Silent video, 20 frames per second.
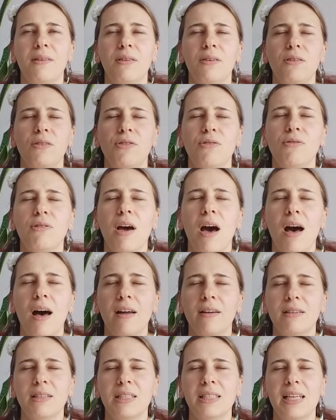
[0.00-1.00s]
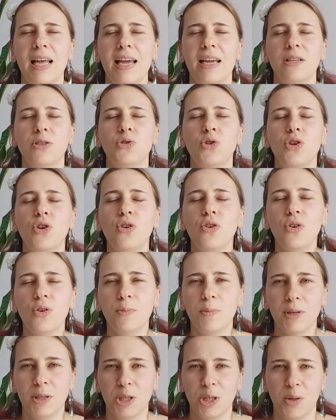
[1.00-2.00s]
you can't say too
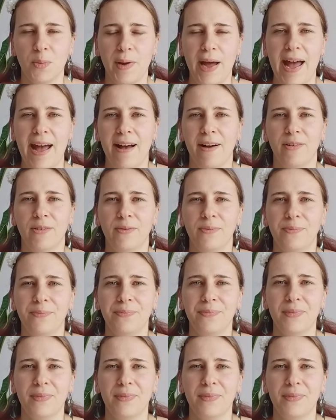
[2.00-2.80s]
much about.